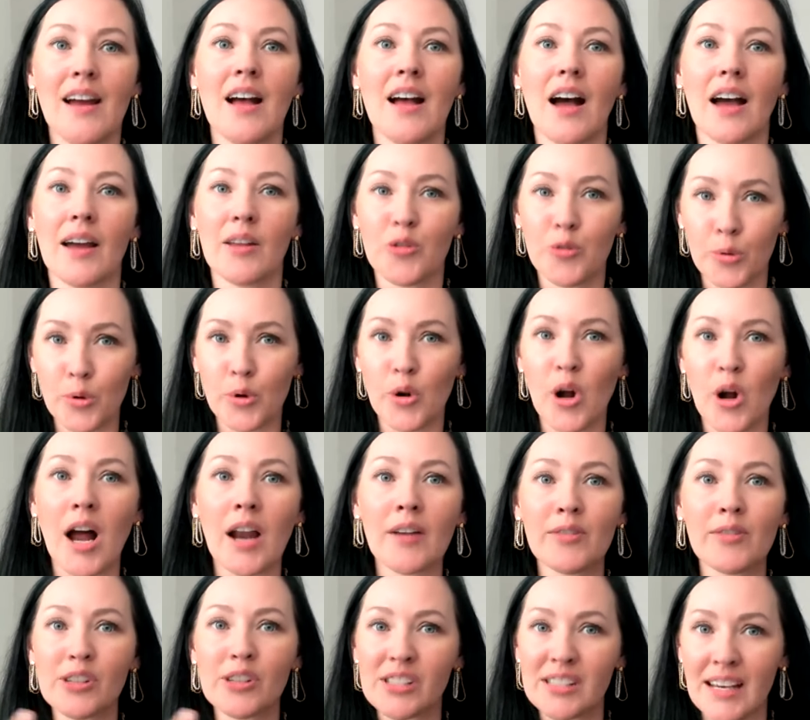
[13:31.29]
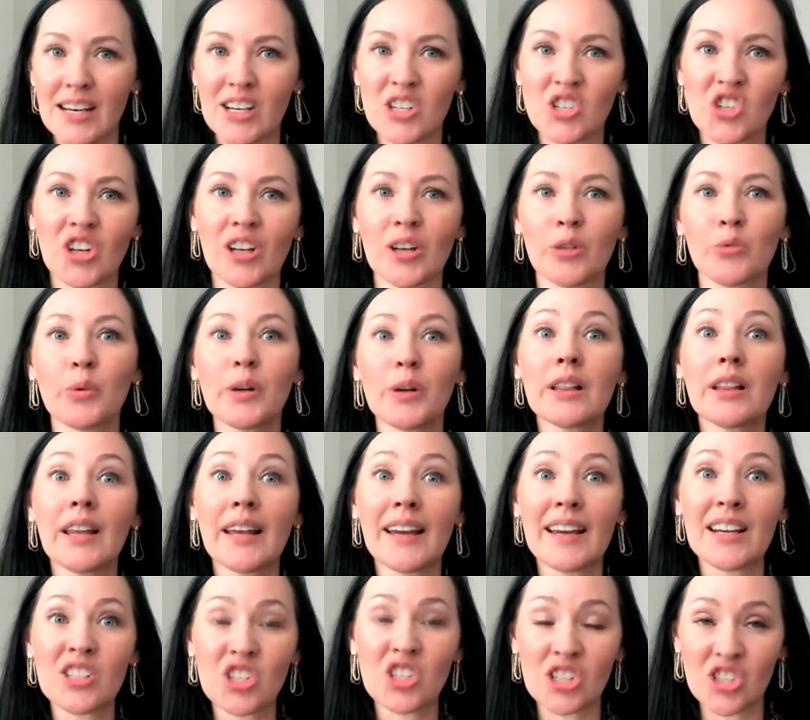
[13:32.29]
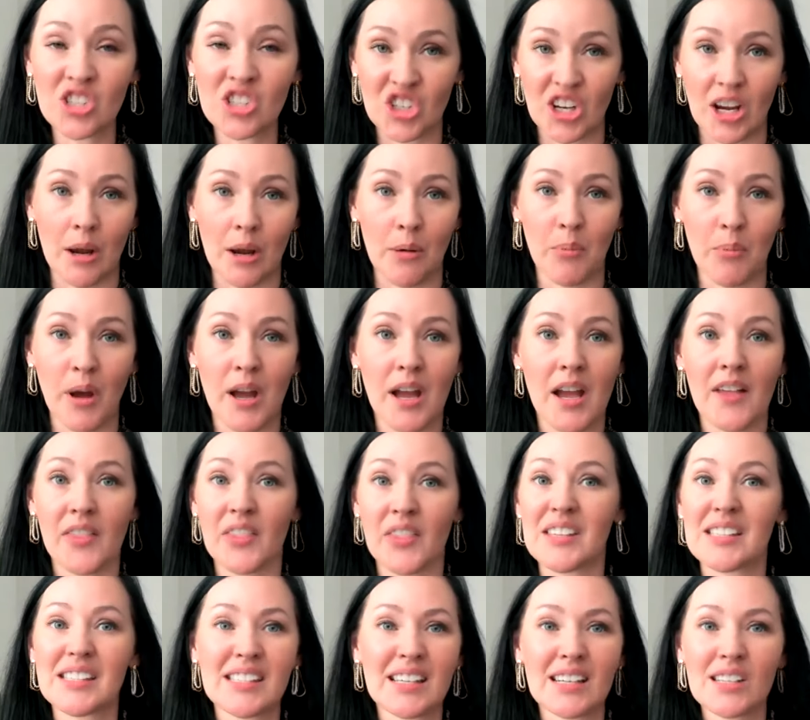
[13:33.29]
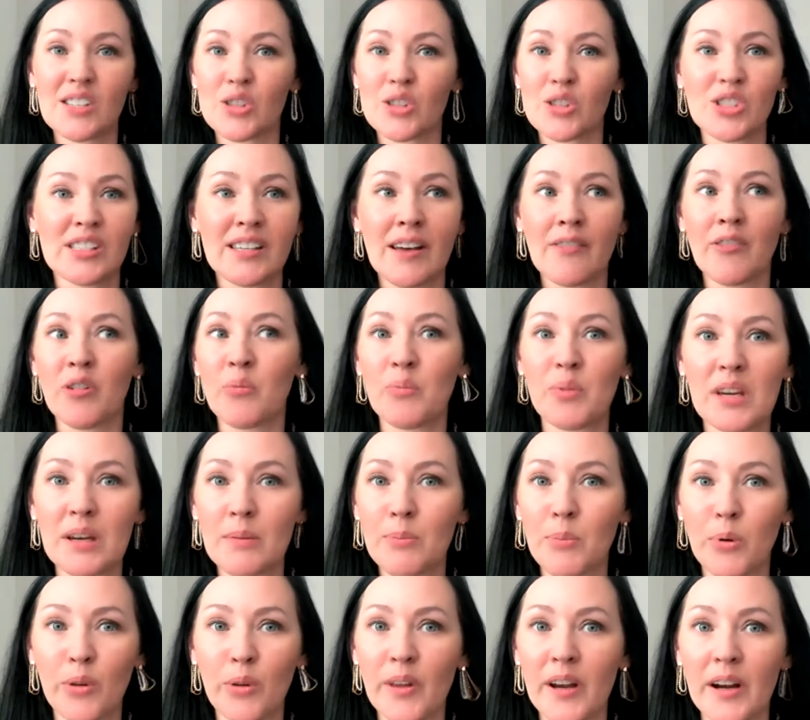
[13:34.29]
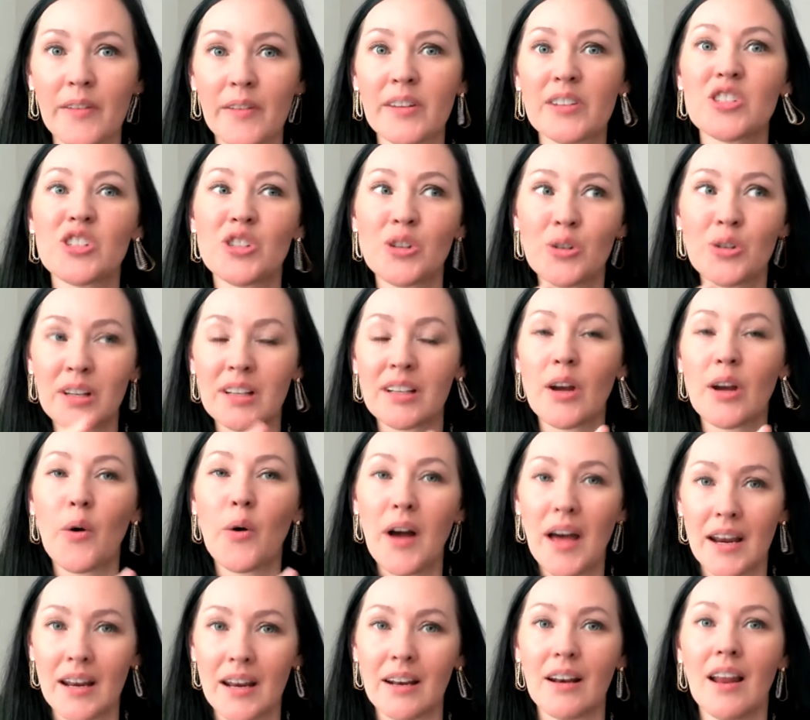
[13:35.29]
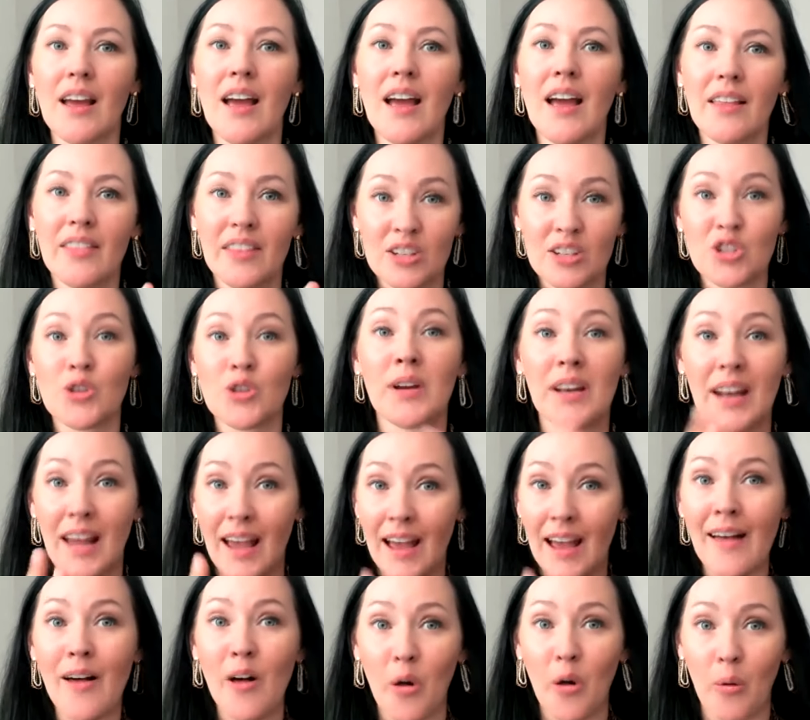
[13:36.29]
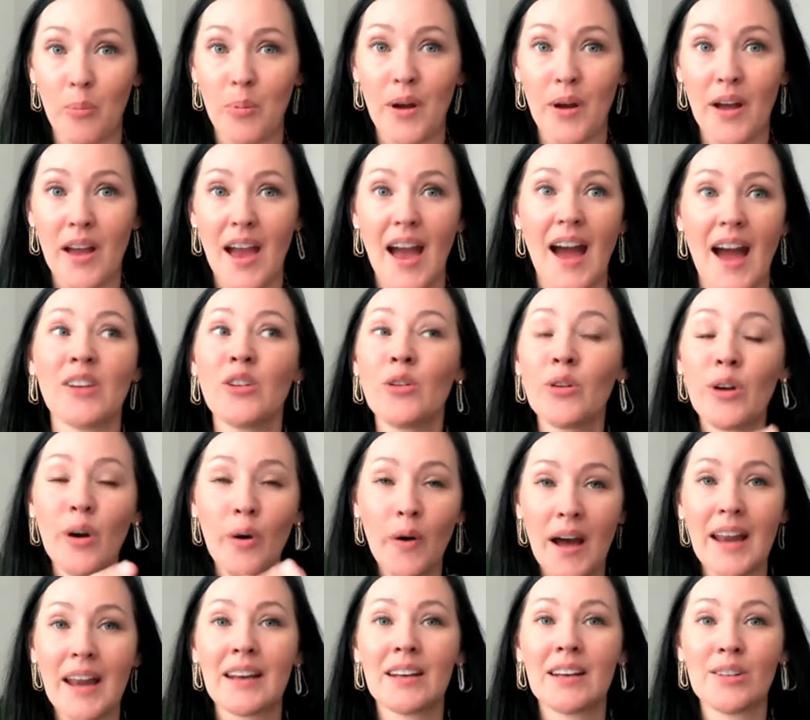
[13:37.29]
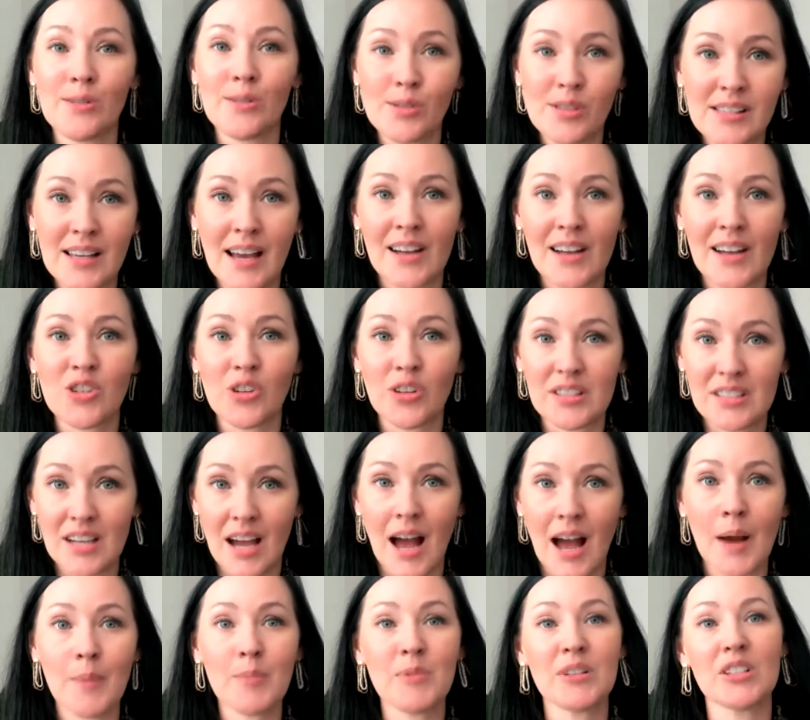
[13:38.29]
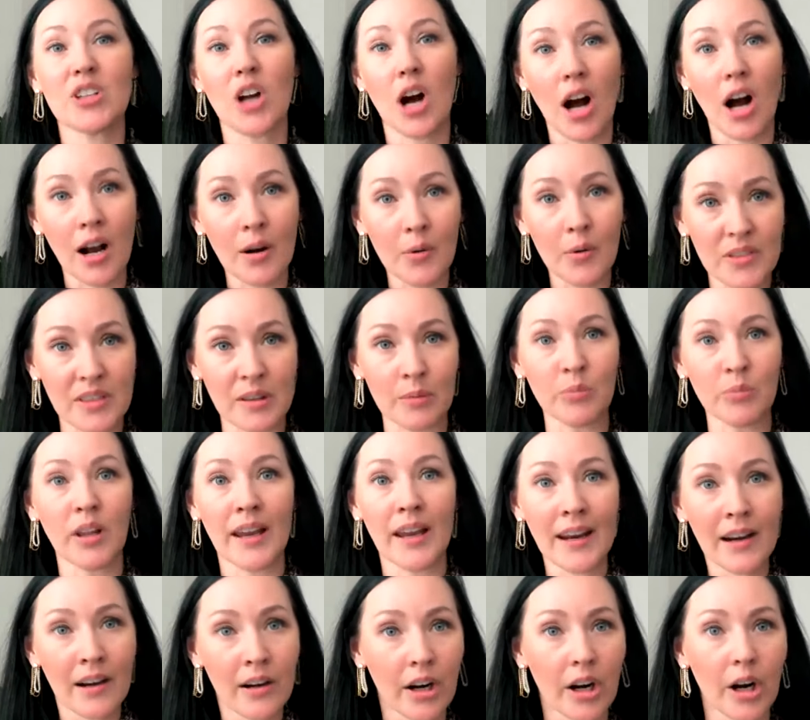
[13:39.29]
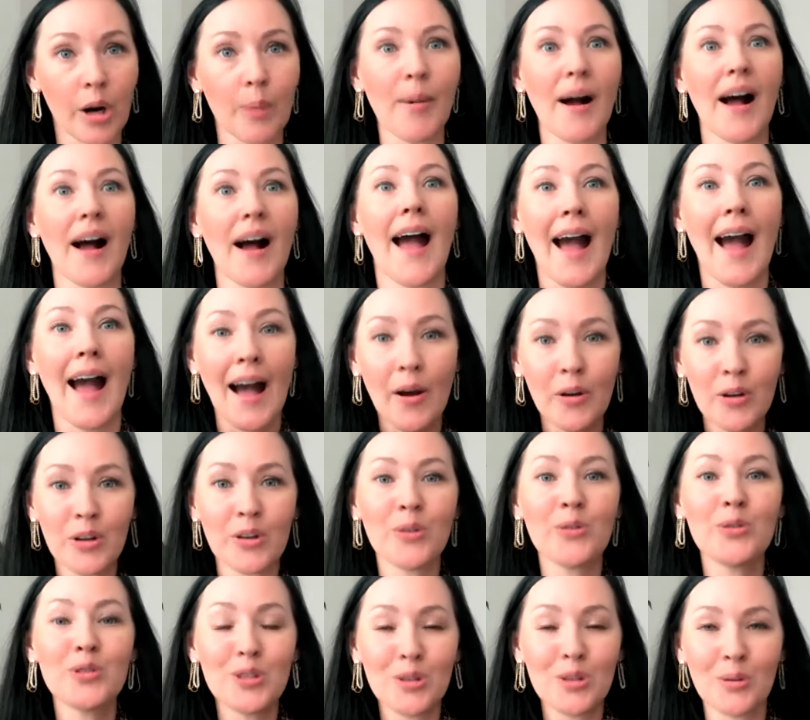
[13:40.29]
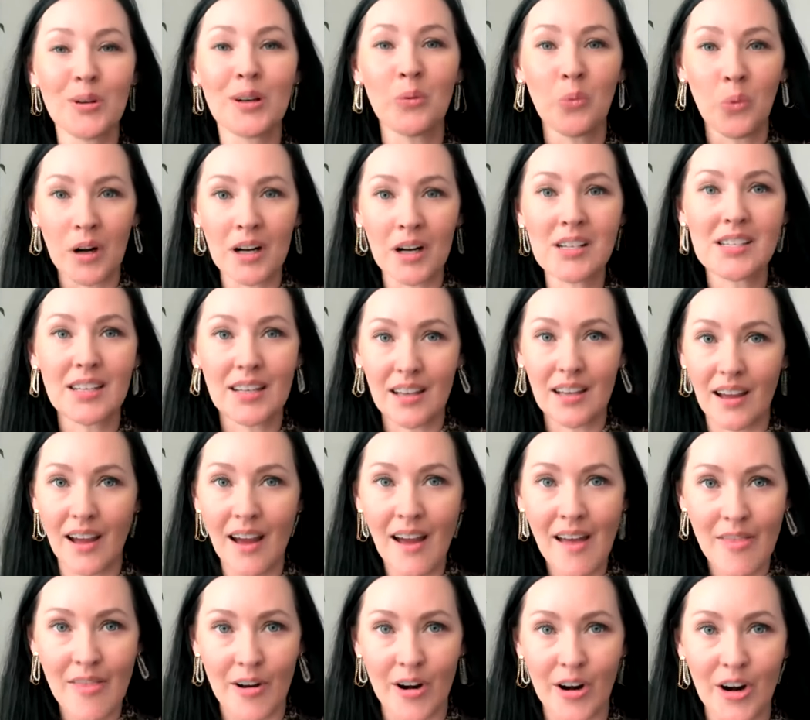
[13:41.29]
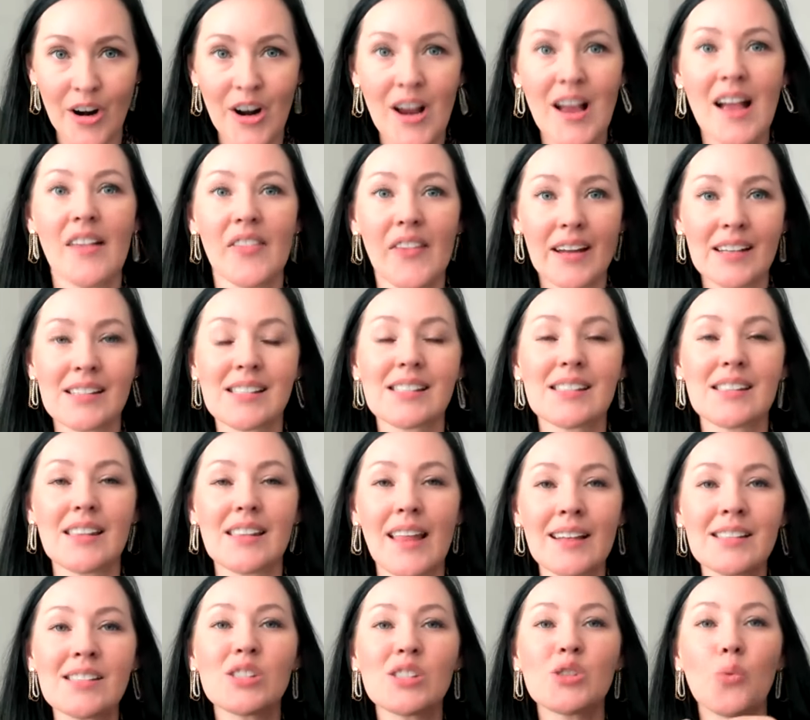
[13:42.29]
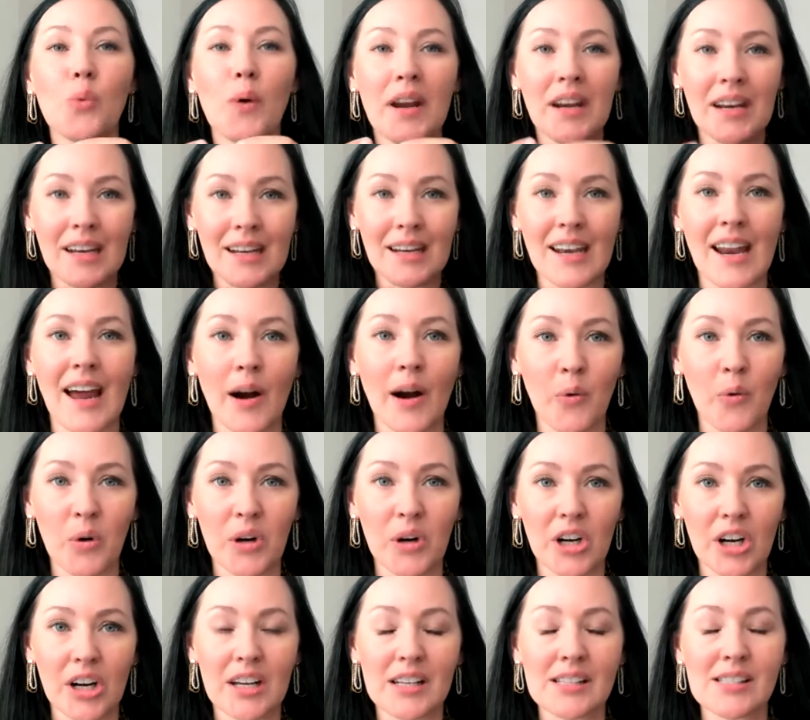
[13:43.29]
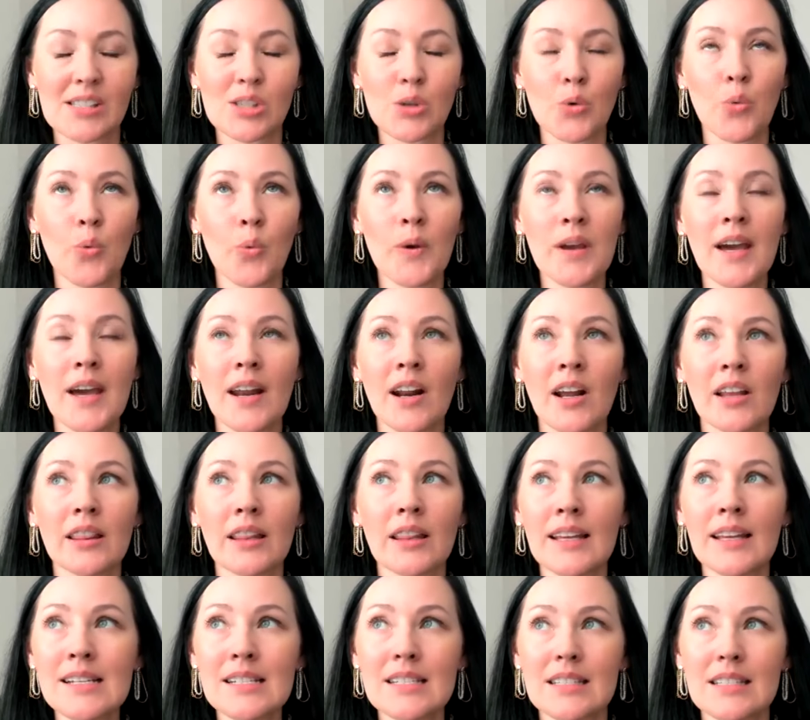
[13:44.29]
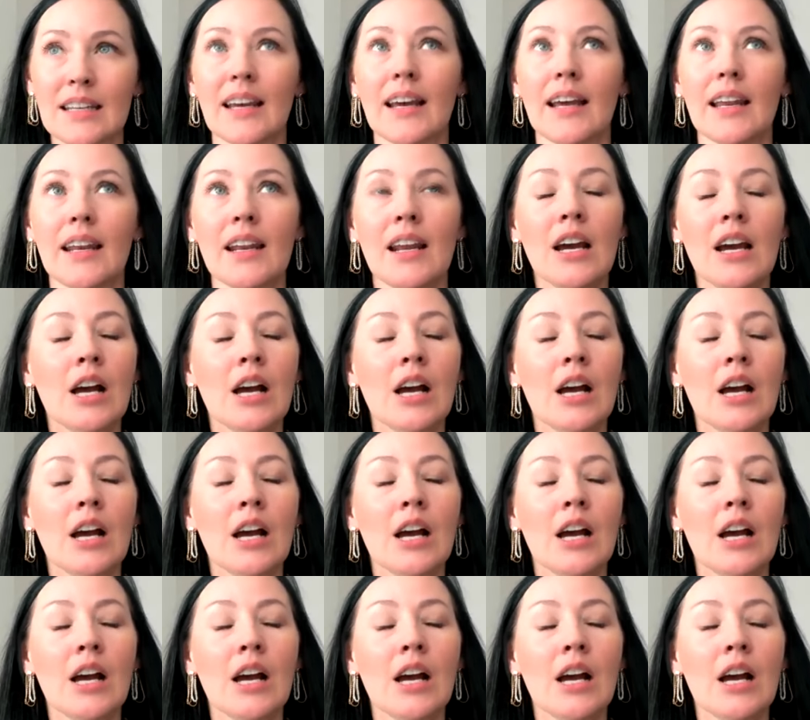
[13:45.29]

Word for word: it through conversation and relationship the six or seven people there that you can go ahead and that you can help and you go ahead and you schedule a time to talk with them later about how you two can work together that's that's the way to network and so when we get on linkedin